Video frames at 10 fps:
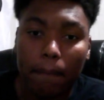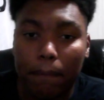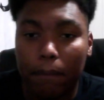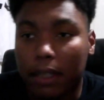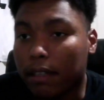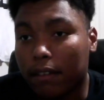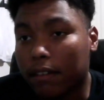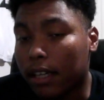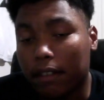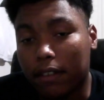because
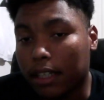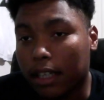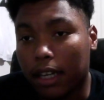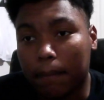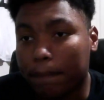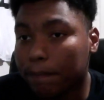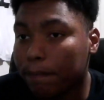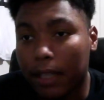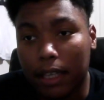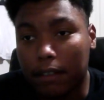it's gonna come.
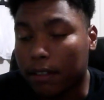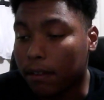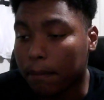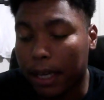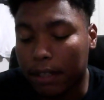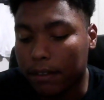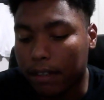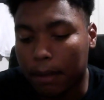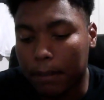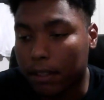It's just a matter of
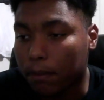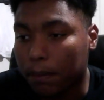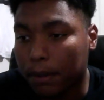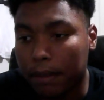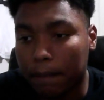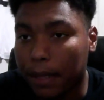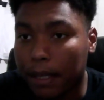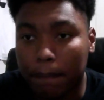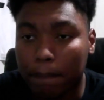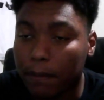time at this point,
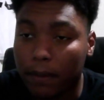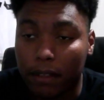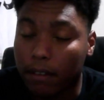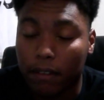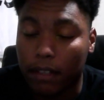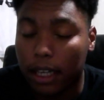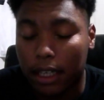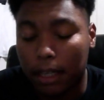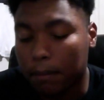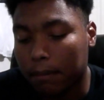man. Because this can't
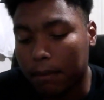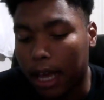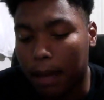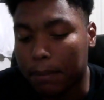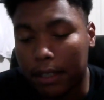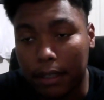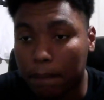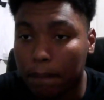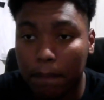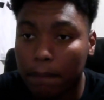keep happening.
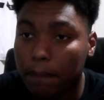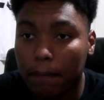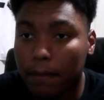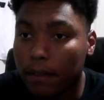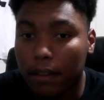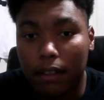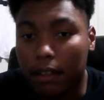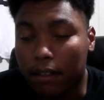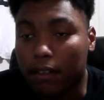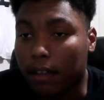This
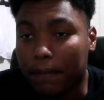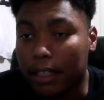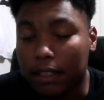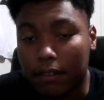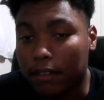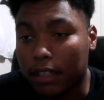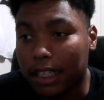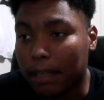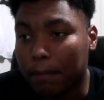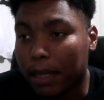stuff like this, just getting
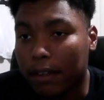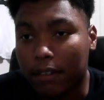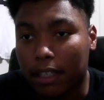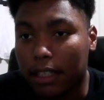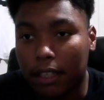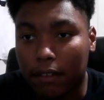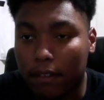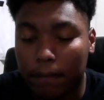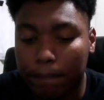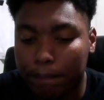embarrassed like this,
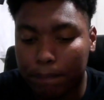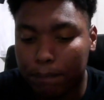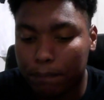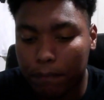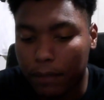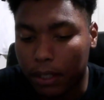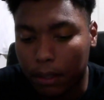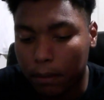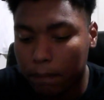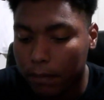you know.